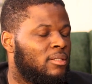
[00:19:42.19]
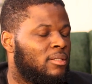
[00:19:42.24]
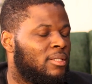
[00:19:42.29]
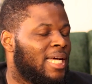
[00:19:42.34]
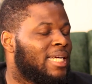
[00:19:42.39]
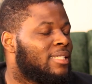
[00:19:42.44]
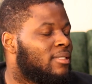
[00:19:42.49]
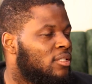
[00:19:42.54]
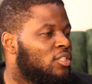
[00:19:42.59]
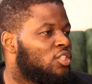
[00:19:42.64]

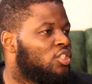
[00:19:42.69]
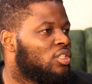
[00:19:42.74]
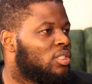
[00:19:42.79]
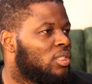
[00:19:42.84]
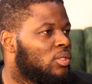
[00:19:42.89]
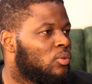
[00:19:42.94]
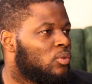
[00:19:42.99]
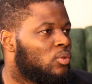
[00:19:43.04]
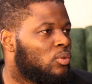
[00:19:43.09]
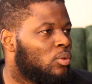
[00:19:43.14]
that
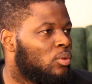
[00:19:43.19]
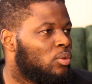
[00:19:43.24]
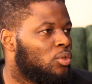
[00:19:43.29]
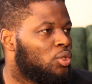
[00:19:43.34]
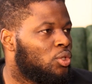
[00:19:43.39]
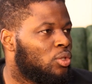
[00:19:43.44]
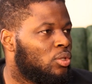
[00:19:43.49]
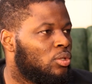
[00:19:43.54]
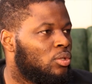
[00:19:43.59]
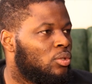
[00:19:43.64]
digital
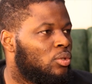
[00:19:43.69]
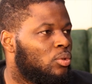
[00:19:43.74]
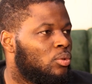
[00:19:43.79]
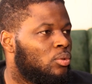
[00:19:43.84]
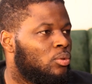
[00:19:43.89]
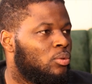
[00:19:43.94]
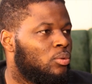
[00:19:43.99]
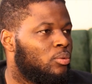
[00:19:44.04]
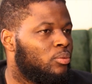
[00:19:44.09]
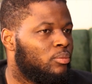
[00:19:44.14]
solution
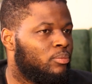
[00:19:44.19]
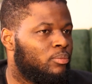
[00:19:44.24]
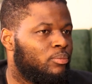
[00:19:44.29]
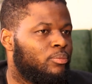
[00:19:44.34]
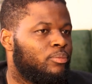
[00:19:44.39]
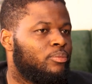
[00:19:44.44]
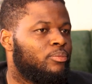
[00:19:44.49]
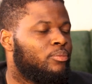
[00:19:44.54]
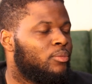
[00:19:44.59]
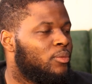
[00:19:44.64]
to
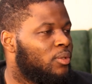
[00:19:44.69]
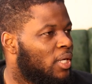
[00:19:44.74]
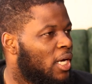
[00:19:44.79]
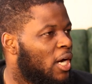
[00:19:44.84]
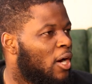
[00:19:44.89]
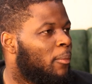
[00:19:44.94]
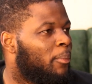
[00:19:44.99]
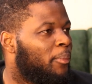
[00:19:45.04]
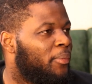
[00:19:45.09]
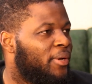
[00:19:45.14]

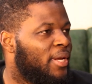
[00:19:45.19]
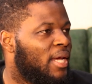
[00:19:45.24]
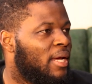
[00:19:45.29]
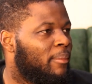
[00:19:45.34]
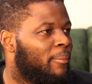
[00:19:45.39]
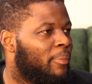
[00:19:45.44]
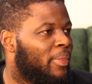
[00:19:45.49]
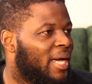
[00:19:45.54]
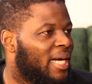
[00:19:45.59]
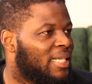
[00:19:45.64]
help
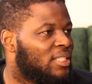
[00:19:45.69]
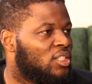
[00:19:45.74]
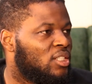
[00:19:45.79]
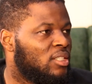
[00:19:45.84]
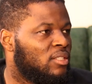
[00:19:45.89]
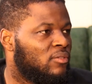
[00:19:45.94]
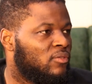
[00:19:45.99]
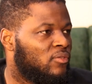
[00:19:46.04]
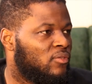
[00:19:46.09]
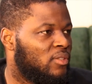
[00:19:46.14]
them
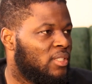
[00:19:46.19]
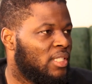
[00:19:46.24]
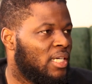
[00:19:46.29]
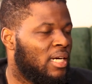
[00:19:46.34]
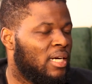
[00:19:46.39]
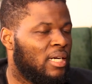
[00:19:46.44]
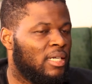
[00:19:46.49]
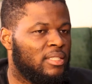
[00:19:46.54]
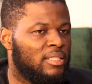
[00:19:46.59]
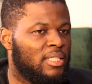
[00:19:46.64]
achieve
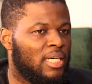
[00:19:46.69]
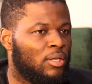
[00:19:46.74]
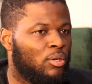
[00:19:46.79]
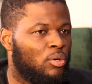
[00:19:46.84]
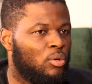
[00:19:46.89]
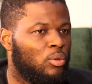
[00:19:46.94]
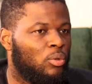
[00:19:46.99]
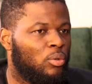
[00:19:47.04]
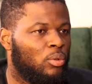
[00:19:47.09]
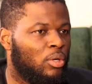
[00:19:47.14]
their
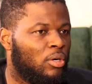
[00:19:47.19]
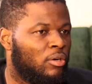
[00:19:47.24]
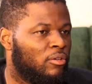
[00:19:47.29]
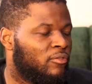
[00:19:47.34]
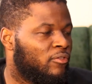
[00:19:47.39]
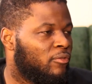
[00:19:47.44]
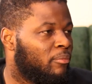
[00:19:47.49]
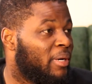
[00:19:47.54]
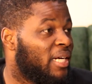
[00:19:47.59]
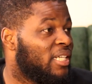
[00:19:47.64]
goal
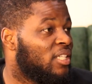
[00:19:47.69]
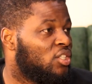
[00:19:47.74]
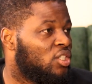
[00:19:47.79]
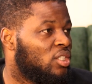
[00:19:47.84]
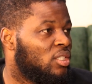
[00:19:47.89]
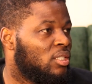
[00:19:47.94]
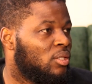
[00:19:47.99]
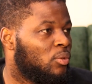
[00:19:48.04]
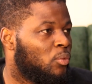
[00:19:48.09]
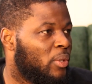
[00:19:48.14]
of
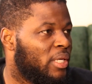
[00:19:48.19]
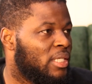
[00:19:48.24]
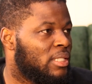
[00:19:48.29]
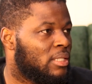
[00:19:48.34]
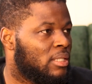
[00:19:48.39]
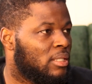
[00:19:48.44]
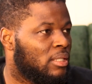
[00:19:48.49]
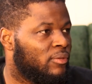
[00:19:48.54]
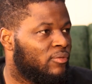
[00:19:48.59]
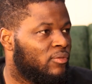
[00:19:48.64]
managing the
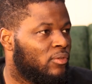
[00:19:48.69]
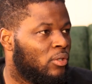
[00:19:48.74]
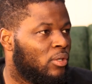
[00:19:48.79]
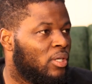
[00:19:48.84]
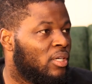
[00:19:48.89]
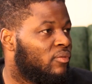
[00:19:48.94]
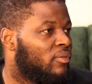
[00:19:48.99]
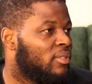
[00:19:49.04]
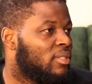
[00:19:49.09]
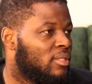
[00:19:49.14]
waste
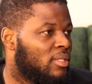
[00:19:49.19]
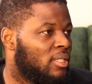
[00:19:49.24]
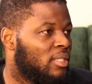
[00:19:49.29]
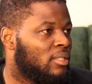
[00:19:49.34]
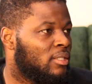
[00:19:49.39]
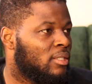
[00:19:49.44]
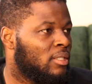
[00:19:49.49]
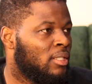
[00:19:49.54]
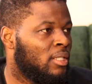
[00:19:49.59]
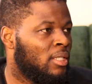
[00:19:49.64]
for every
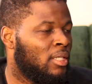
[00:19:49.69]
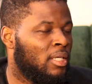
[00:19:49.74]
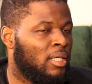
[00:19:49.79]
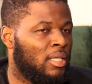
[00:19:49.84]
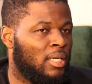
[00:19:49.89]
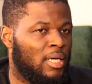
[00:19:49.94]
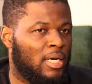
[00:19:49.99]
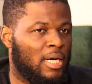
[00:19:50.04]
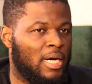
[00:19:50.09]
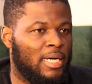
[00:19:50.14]
state.
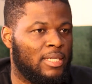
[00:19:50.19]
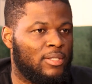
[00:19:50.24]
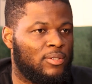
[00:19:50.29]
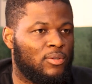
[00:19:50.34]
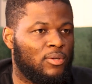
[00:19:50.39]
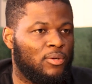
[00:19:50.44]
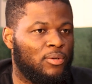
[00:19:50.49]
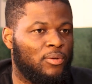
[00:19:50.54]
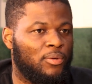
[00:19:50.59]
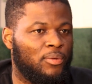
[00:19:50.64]
All right,
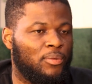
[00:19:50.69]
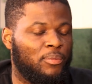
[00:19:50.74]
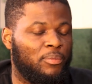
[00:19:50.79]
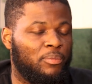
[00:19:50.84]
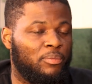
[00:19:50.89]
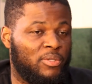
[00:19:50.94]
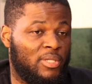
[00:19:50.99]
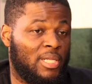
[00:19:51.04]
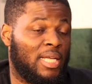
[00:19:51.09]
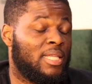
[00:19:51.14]
so
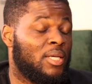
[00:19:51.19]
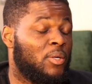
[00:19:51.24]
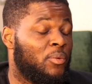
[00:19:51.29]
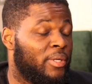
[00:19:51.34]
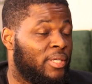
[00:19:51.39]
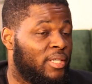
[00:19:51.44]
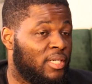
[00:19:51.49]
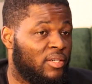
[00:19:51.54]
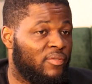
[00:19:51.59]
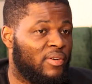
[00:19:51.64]
starting
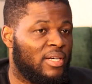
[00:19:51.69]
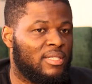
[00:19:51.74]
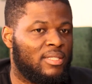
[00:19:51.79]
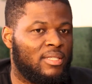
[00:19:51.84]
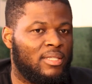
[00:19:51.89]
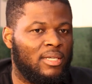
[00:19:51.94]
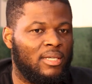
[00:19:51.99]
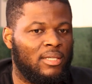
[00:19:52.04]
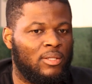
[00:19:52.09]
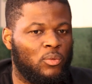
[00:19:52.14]
with River
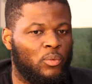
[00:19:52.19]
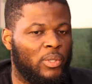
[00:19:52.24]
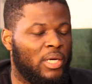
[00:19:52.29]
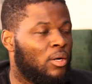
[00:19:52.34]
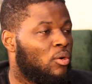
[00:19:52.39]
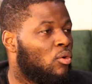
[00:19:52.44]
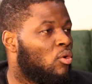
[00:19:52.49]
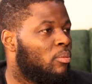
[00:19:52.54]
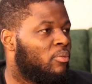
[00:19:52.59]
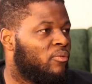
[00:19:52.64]
State, we
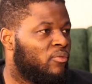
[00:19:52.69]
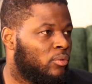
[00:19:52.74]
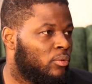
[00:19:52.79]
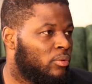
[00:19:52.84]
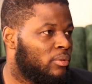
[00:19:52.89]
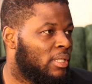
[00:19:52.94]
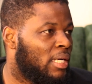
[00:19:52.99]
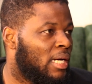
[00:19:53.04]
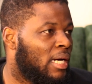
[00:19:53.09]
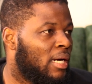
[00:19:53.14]
are
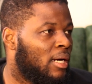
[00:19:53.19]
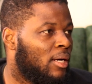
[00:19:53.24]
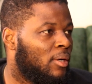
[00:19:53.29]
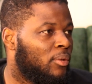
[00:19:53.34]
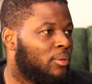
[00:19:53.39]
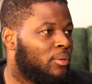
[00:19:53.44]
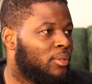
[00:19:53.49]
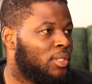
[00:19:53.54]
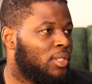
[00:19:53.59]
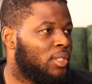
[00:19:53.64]
hopeful that
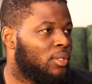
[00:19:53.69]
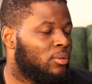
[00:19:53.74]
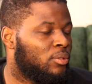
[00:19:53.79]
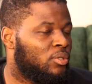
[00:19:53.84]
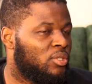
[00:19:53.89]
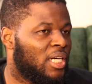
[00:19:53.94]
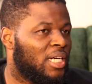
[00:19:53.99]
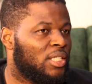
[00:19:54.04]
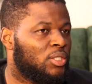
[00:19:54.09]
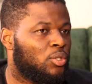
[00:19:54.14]

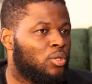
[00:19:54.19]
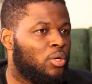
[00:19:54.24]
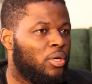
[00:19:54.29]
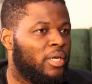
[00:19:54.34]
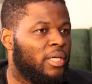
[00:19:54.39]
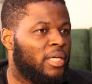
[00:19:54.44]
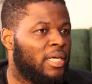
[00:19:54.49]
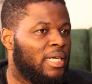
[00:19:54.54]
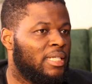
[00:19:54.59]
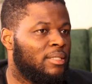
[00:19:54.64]

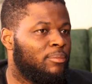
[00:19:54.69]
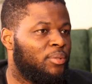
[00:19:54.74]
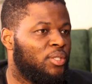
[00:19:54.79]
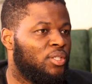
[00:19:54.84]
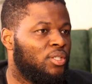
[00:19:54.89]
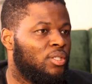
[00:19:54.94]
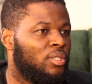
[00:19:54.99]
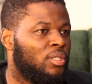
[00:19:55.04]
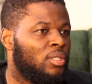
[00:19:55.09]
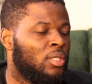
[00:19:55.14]
TrashCoin can
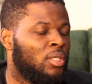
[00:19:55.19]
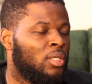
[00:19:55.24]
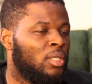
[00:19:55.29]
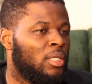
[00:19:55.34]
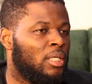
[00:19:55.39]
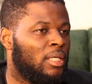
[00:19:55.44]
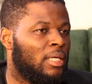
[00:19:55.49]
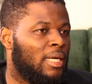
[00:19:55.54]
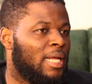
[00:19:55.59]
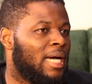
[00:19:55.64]
be
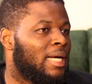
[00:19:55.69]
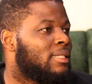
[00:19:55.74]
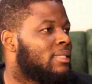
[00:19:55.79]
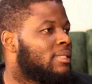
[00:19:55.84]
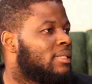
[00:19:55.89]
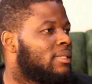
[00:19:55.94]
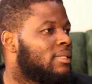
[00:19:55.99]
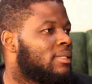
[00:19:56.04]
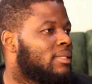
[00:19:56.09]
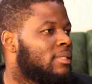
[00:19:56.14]

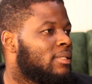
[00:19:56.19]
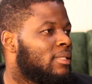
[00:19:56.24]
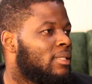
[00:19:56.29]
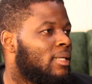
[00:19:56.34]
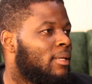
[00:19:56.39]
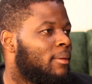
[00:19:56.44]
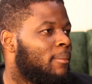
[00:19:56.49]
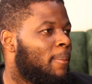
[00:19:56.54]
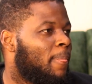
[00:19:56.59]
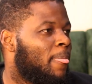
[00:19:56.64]
that
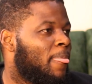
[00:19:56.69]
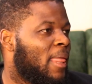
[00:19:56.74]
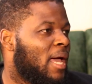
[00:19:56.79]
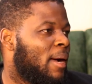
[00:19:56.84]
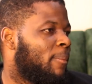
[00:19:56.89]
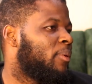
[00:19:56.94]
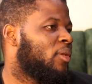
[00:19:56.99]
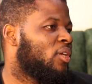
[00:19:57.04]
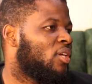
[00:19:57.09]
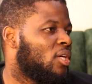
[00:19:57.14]

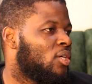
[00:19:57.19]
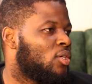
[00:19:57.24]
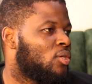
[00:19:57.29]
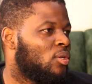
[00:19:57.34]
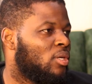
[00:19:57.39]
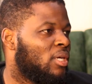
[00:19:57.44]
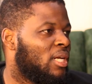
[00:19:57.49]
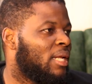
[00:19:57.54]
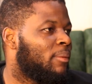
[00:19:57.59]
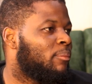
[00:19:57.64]

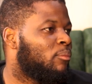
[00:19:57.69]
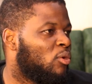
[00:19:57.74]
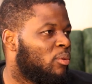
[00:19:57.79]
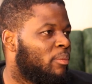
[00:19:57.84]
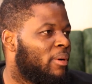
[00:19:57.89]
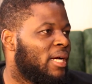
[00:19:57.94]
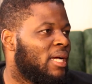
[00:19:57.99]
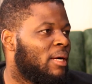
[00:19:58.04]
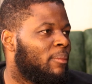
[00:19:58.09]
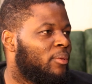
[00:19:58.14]
application, that
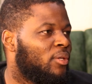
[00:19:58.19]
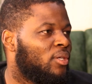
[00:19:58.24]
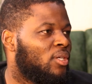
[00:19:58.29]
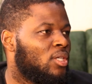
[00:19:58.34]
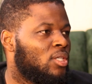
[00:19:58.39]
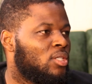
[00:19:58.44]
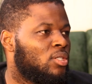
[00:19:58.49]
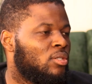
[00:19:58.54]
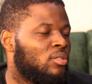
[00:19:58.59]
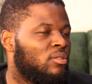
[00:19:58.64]
mobile
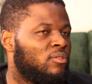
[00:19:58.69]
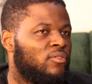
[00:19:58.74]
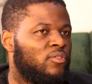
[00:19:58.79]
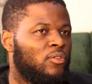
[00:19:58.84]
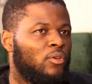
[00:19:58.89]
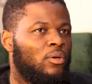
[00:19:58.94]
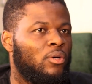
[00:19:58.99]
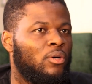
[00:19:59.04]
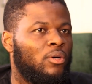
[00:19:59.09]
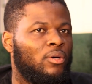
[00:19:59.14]
application
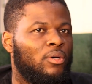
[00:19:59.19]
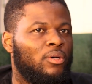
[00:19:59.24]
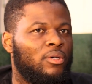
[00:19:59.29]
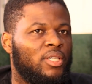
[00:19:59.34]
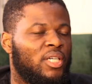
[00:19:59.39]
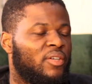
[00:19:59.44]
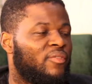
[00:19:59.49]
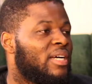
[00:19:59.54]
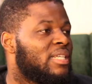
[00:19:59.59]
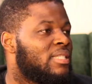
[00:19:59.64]
for
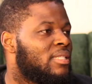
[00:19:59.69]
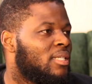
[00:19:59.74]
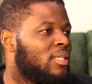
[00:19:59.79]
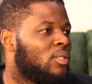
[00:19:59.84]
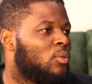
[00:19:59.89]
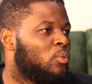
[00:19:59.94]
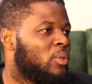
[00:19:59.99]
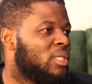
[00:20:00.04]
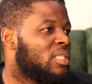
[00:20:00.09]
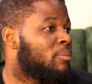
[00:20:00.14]
River
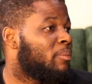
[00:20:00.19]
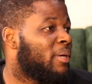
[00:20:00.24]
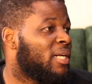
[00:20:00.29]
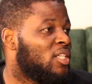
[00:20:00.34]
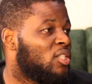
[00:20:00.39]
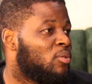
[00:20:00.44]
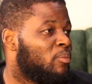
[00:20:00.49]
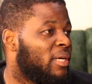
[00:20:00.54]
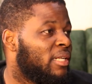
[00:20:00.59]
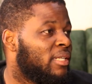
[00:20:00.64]
State Waste
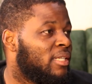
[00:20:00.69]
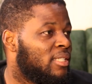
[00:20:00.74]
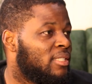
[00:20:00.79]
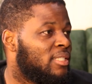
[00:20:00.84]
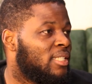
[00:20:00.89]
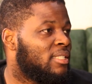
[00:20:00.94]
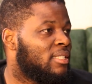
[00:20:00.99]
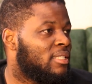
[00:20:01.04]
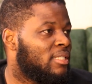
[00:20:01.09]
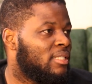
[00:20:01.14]
Management
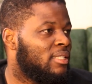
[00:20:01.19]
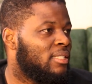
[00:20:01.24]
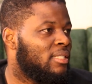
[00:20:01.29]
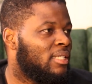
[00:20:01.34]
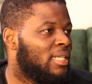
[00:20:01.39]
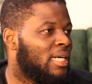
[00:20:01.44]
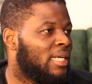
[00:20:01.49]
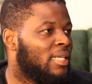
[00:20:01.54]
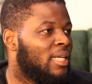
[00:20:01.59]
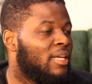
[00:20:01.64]
Agency
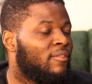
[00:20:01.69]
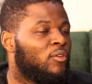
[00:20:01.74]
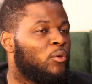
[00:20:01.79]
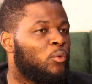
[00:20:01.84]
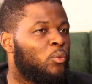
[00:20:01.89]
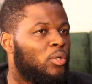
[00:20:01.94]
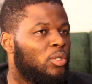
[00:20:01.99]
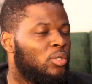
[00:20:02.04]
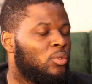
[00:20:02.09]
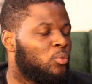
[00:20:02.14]
that
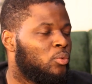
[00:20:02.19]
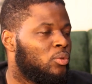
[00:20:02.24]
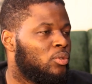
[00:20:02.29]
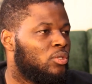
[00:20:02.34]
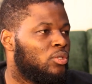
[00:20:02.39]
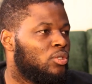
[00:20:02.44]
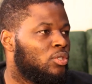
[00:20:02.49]
everyone would